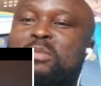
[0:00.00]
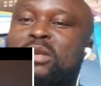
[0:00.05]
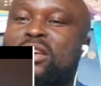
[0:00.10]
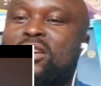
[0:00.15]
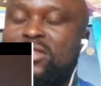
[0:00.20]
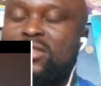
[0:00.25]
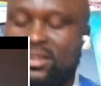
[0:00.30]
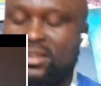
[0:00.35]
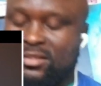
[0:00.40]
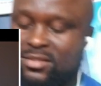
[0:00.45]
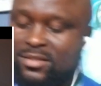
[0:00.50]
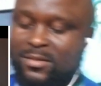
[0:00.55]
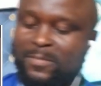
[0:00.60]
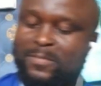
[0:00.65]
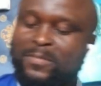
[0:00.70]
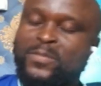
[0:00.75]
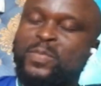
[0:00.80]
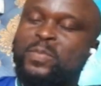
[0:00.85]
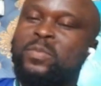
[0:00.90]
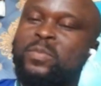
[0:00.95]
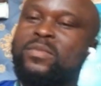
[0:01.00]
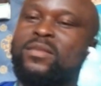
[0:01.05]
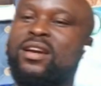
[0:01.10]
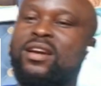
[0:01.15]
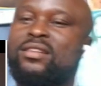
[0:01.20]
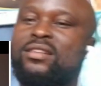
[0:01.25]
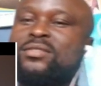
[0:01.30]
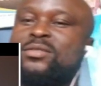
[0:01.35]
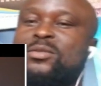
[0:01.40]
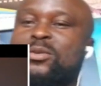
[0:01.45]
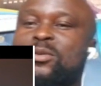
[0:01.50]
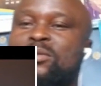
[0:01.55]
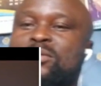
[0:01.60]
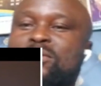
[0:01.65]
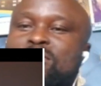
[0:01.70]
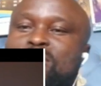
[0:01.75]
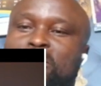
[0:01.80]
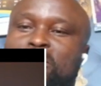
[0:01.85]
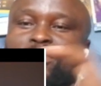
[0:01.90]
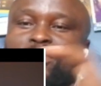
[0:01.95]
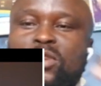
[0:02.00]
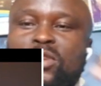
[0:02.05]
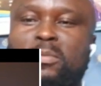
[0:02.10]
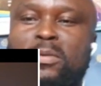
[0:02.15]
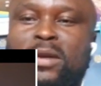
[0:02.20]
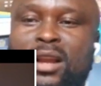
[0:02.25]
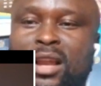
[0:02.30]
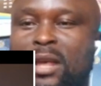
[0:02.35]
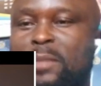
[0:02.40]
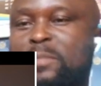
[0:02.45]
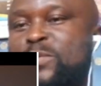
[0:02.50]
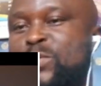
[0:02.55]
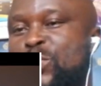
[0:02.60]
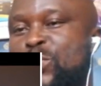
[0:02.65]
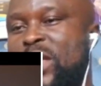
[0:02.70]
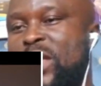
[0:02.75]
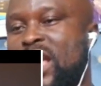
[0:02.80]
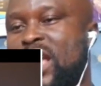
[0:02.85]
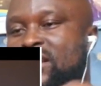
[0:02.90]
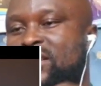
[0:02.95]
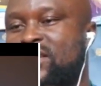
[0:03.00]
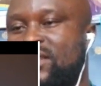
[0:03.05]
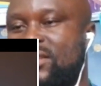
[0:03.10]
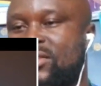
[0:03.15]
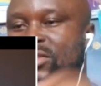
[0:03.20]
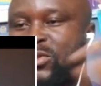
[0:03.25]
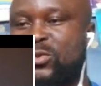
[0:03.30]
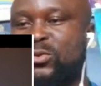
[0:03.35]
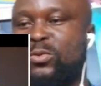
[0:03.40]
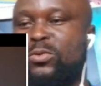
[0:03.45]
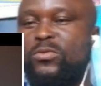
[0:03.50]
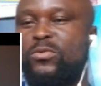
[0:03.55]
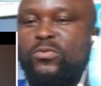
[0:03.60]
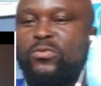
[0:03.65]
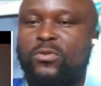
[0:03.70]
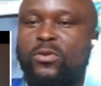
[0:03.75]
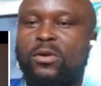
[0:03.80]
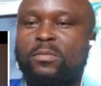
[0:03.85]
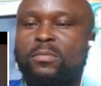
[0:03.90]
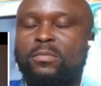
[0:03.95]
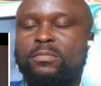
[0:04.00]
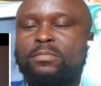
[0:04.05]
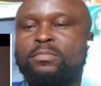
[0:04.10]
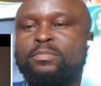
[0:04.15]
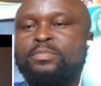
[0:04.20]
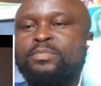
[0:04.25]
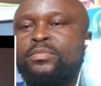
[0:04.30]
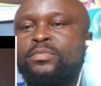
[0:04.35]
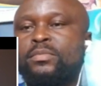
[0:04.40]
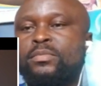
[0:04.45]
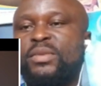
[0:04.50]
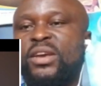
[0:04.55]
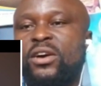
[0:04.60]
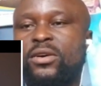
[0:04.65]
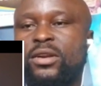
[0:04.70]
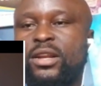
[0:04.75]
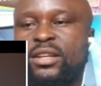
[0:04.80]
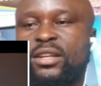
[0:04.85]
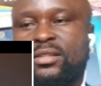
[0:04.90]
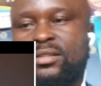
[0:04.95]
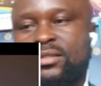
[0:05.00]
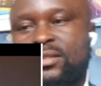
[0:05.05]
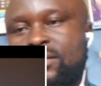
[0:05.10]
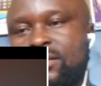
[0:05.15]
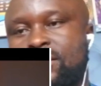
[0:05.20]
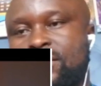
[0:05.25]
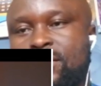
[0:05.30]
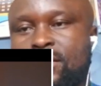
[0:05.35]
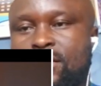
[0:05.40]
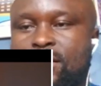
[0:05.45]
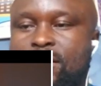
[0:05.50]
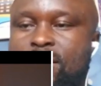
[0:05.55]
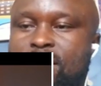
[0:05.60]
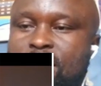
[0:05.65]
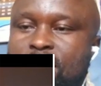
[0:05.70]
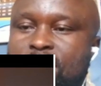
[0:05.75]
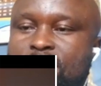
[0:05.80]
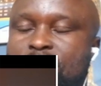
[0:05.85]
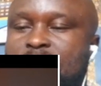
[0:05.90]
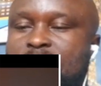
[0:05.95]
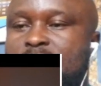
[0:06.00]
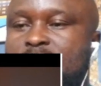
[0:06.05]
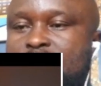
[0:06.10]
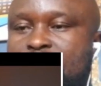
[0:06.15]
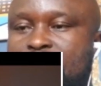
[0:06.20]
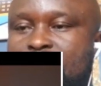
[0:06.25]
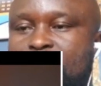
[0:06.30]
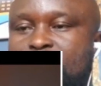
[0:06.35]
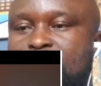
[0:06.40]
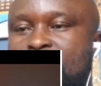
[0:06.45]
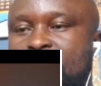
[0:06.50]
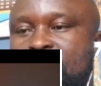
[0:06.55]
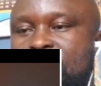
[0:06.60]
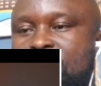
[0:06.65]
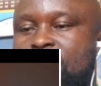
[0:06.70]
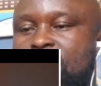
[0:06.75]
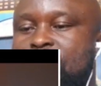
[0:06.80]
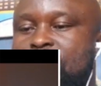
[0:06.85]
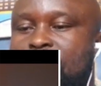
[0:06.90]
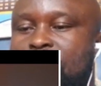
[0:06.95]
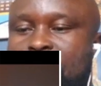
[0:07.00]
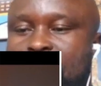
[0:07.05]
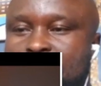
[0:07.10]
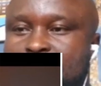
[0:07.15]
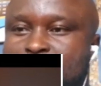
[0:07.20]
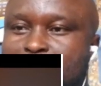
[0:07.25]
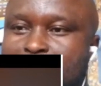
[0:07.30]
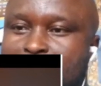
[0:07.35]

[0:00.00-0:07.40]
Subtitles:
Be Honest. Yeah, so some clips we are just took from Be Honest. Yes, and please in this song. Let's go.